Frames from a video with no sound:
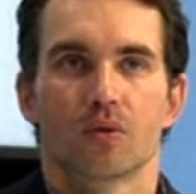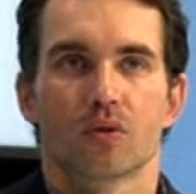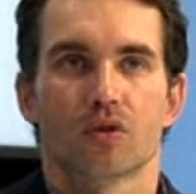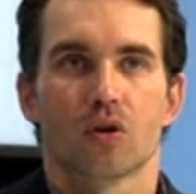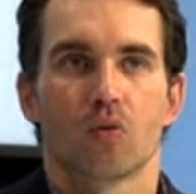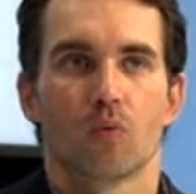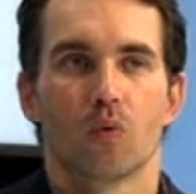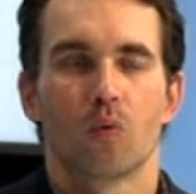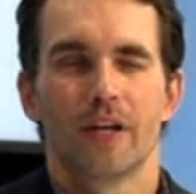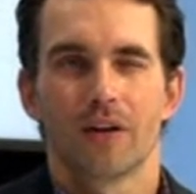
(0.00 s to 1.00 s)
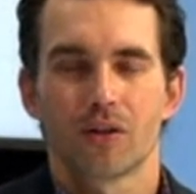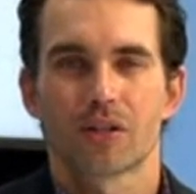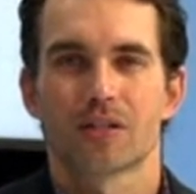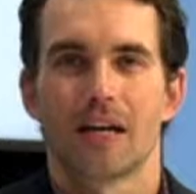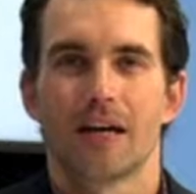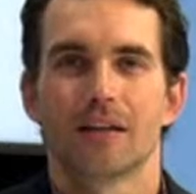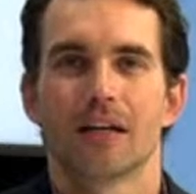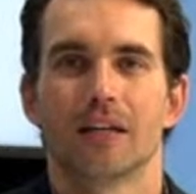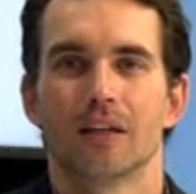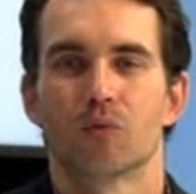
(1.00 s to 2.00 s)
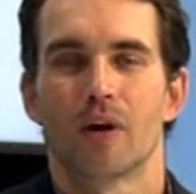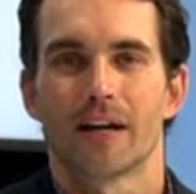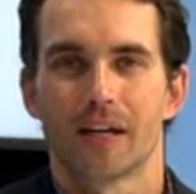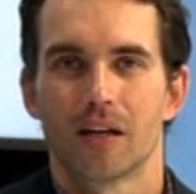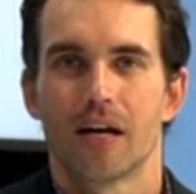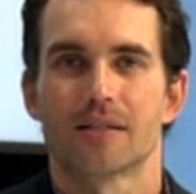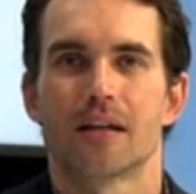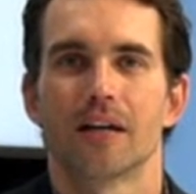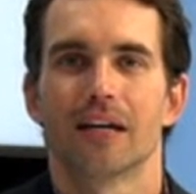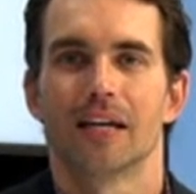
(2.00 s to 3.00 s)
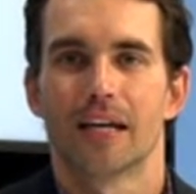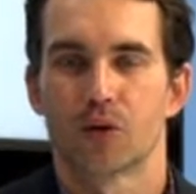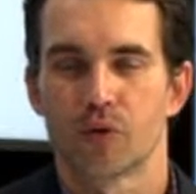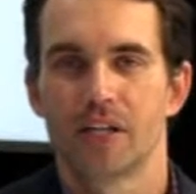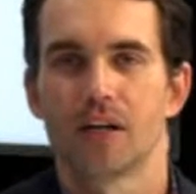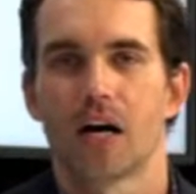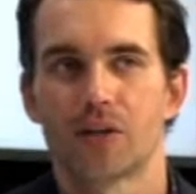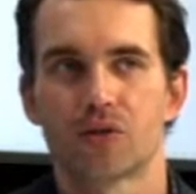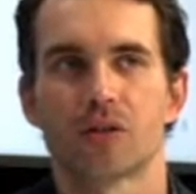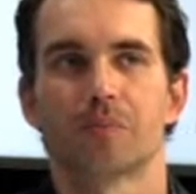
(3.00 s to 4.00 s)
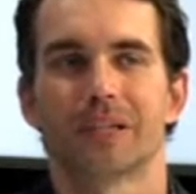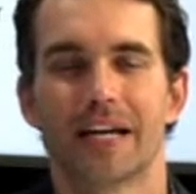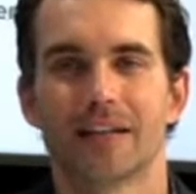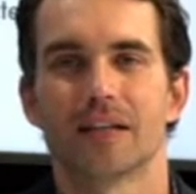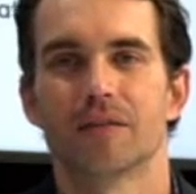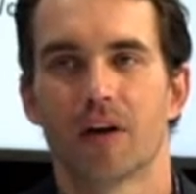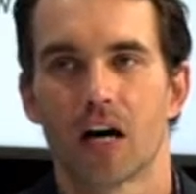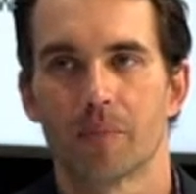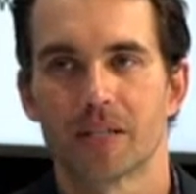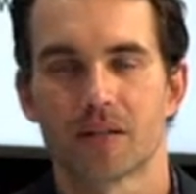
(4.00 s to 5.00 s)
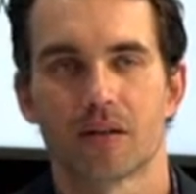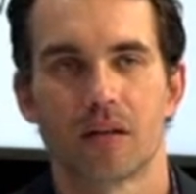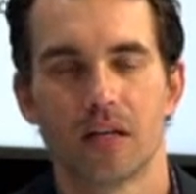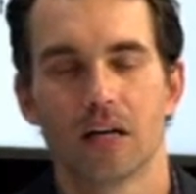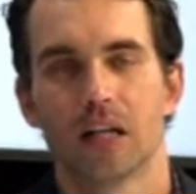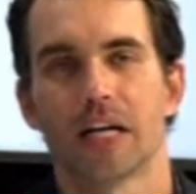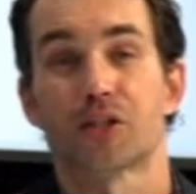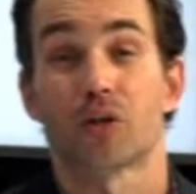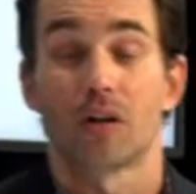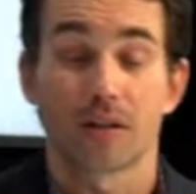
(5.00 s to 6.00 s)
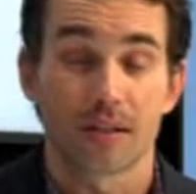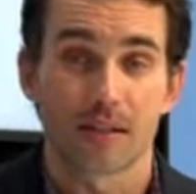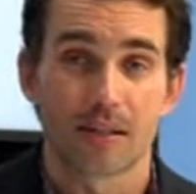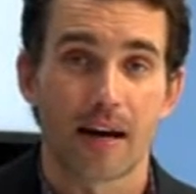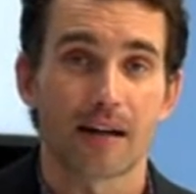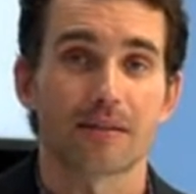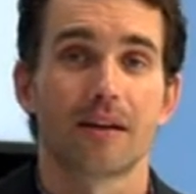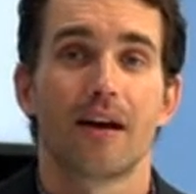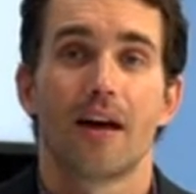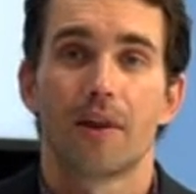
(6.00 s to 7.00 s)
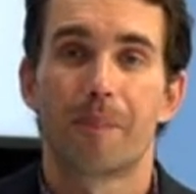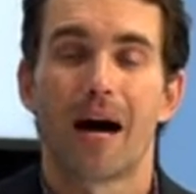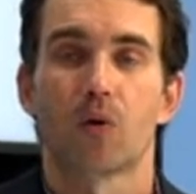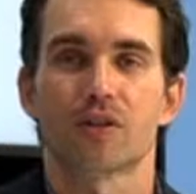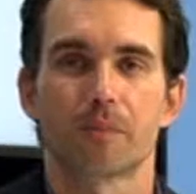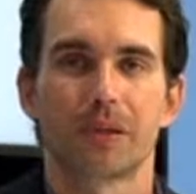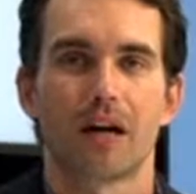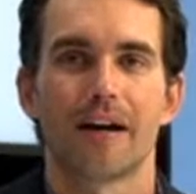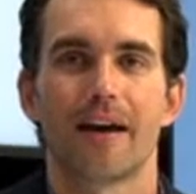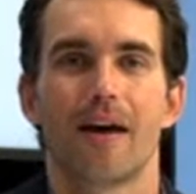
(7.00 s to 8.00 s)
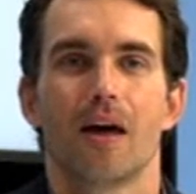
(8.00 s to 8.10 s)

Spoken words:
So we understand and recognize that in a green hydrogen plant environment, the electrolysis stacks, the power supply,